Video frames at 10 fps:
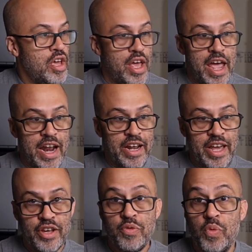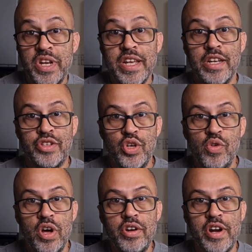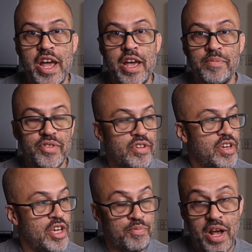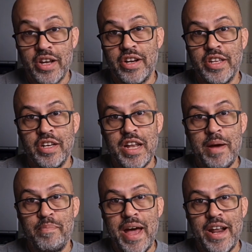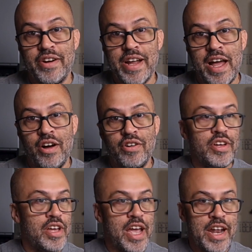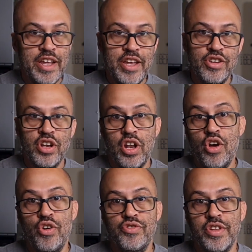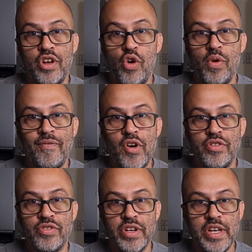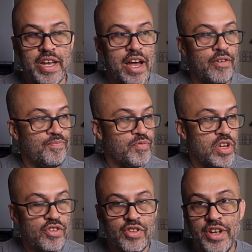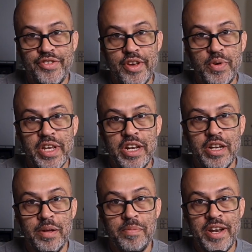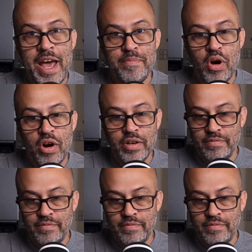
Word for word: And I guess when you get to two hundred amps, it's probably gonna kick that battery out, and then your loads and your whole inverter is gonna kick out. So let's see if we can get it up to that mark.